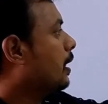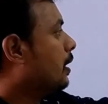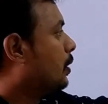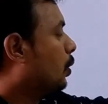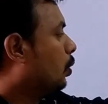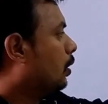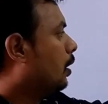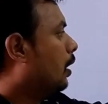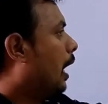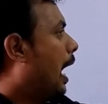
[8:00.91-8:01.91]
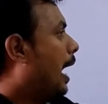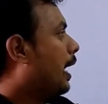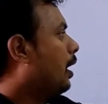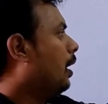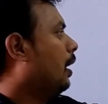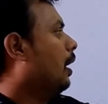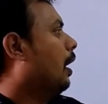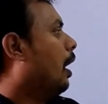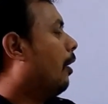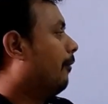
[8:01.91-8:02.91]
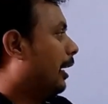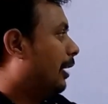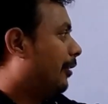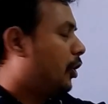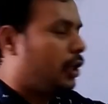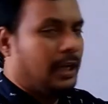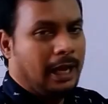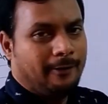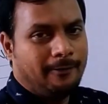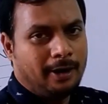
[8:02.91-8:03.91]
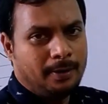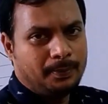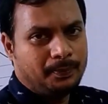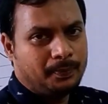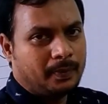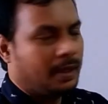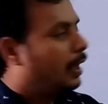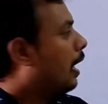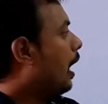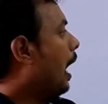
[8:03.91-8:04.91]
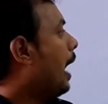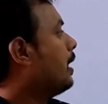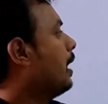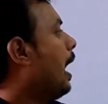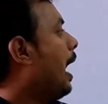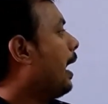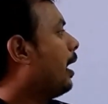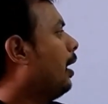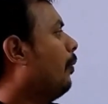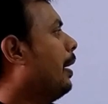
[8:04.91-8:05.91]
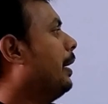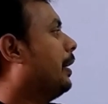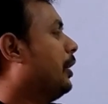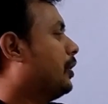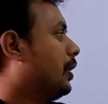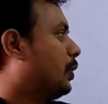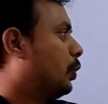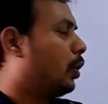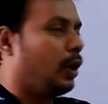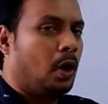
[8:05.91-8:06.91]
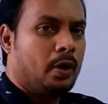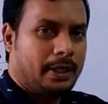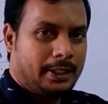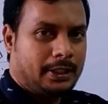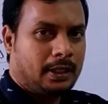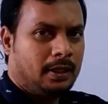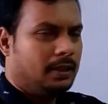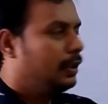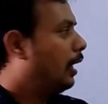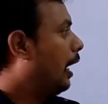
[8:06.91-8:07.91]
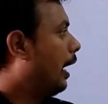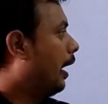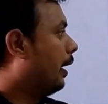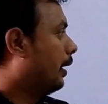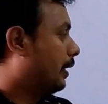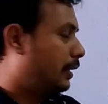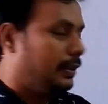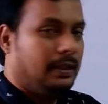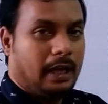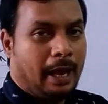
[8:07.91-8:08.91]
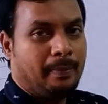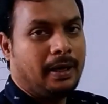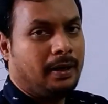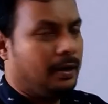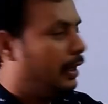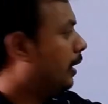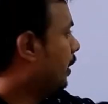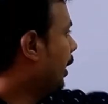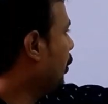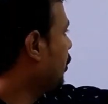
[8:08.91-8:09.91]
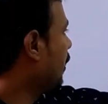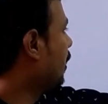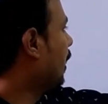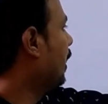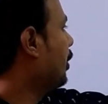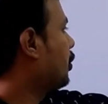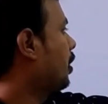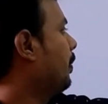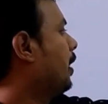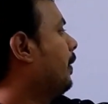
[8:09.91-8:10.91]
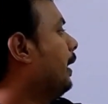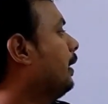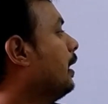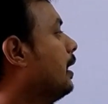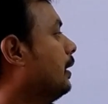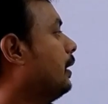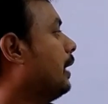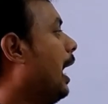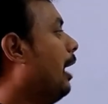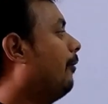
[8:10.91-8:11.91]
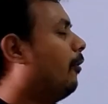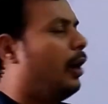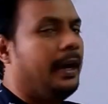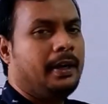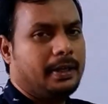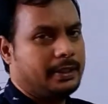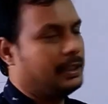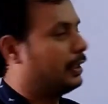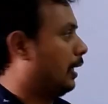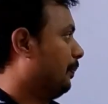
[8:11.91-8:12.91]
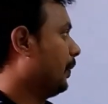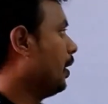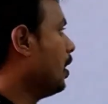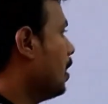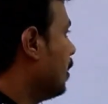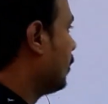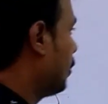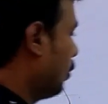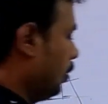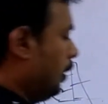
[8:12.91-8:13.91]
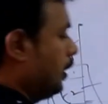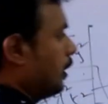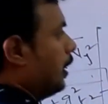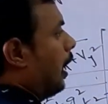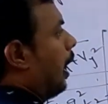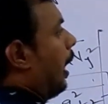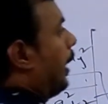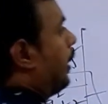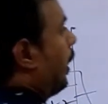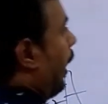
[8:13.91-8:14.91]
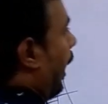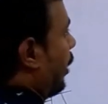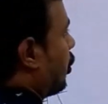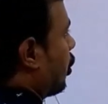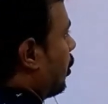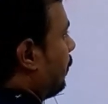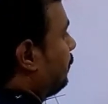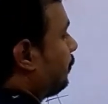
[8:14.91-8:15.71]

So the angle of elevation alpha and the angle when it reaches to ground theta. I am reducing the relation between this alpha and theta. So this is the height h.